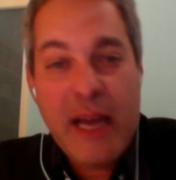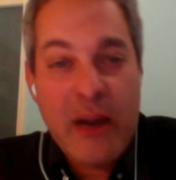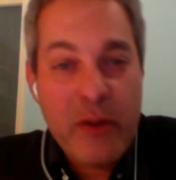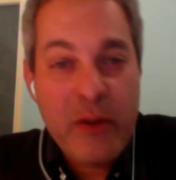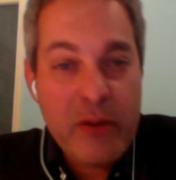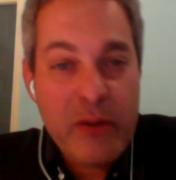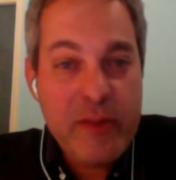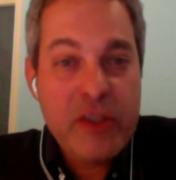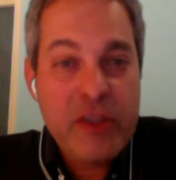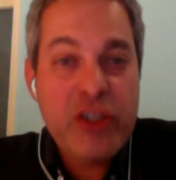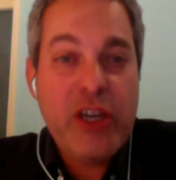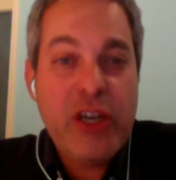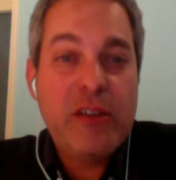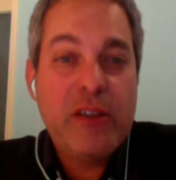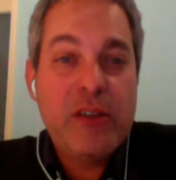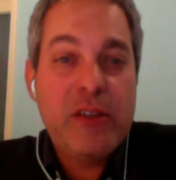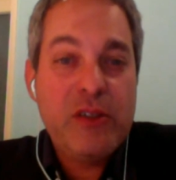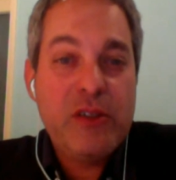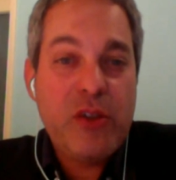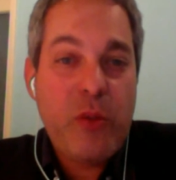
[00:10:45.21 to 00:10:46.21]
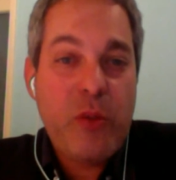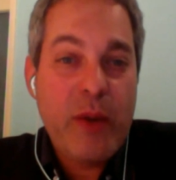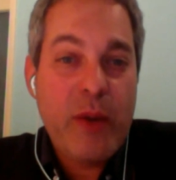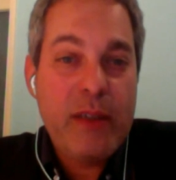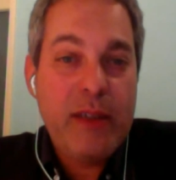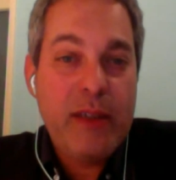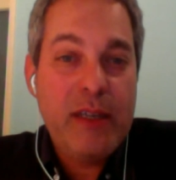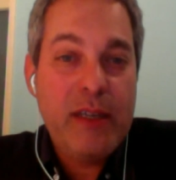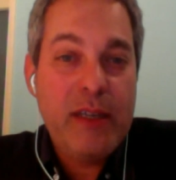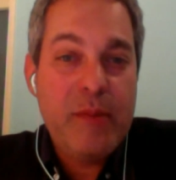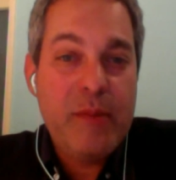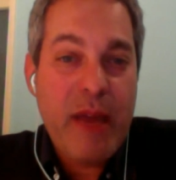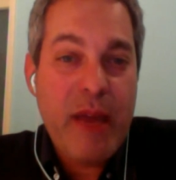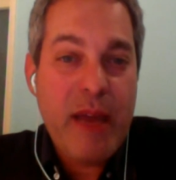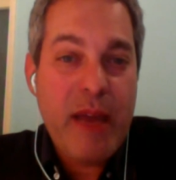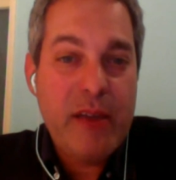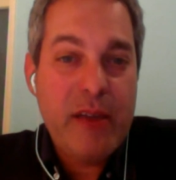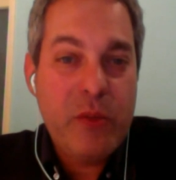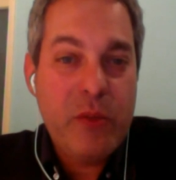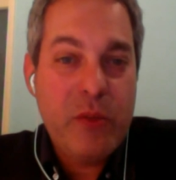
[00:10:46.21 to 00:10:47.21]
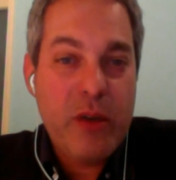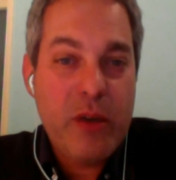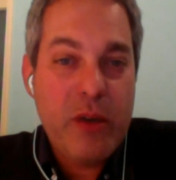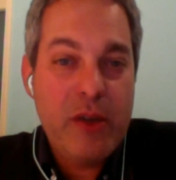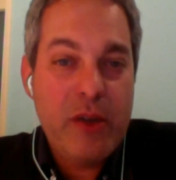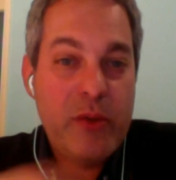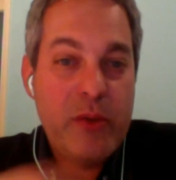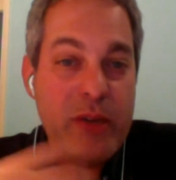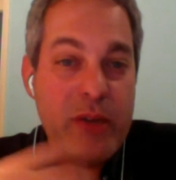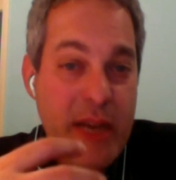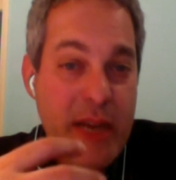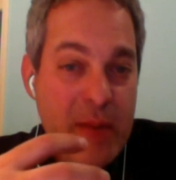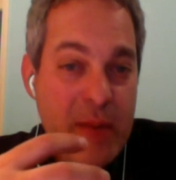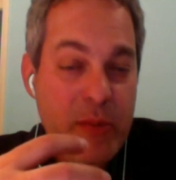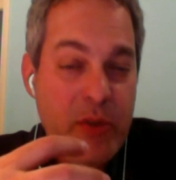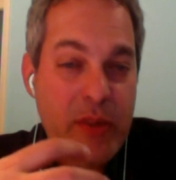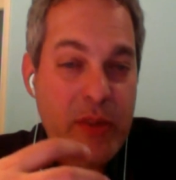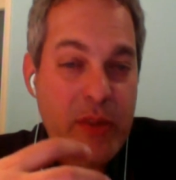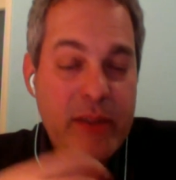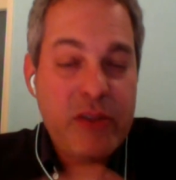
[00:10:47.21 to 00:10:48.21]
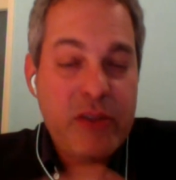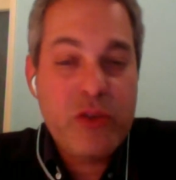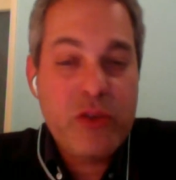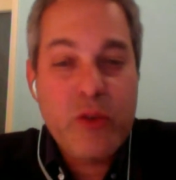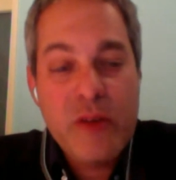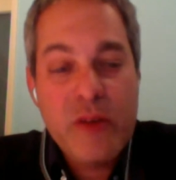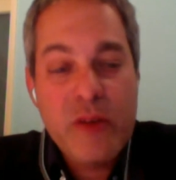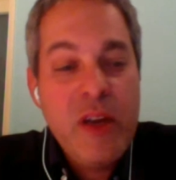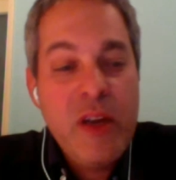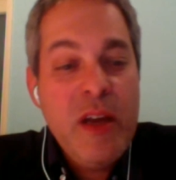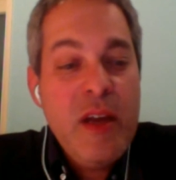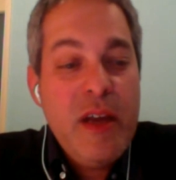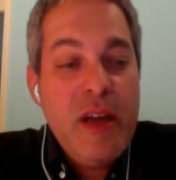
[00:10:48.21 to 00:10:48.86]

out of the genitals quickly in men in order to enable that sort of